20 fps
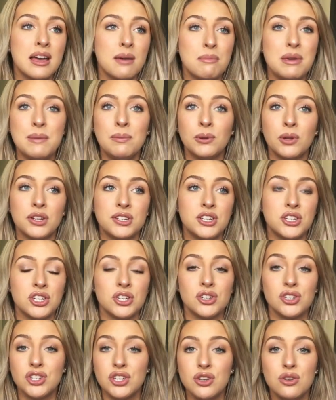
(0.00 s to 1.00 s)
people
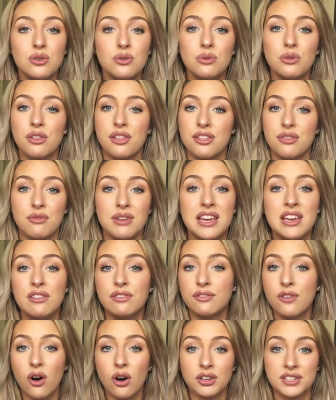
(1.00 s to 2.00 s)
audition 2, 3,
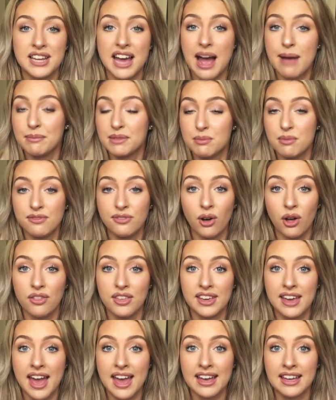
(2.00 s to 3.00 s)
4 times before they
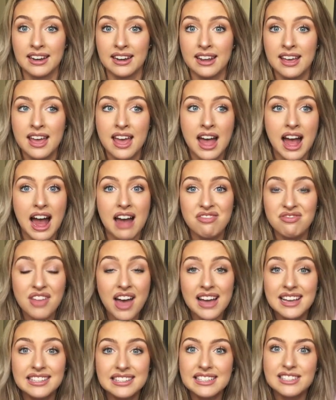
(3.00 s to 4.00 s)
get in, and
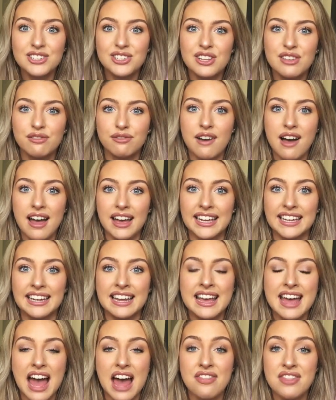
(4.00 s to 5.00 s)
that is literally fine.
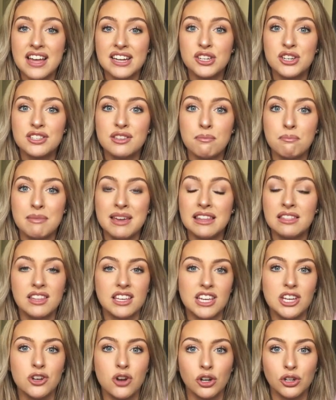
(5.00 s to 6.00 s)
And that doesn't mean
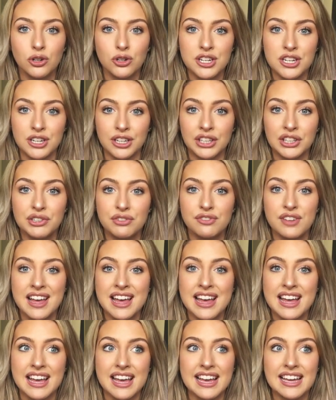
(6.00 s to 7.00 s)
that you're not good enough.
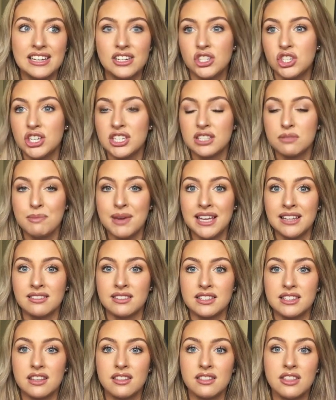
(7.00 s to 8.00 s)
It just means
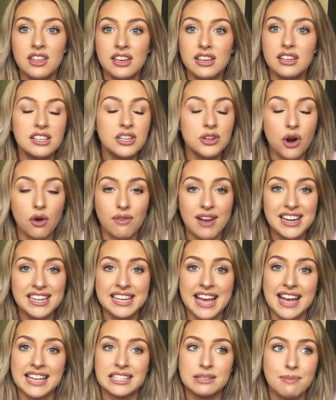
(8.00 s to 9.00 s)
that you're not ready
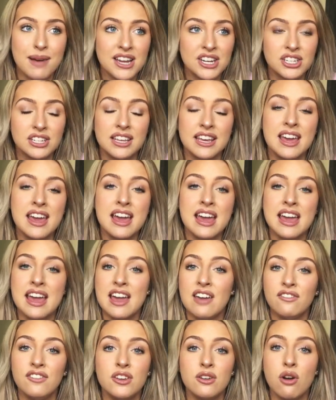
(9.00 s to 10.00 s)
yet, especially
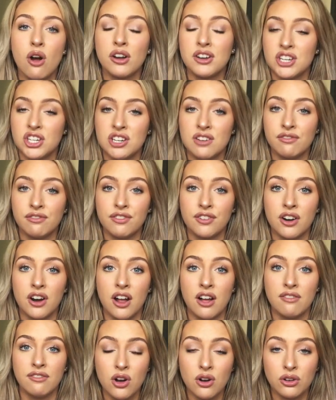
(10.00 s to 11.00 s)
if you're auditioning for
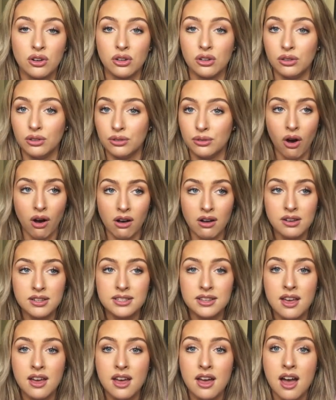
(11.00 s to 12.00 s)
a vocal
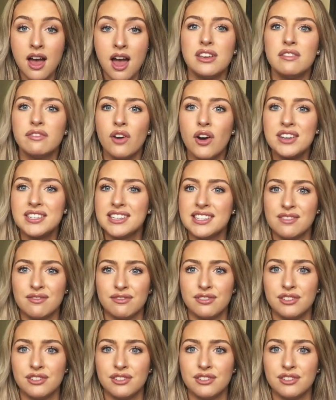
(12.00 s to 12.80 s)
course. Your voice isn't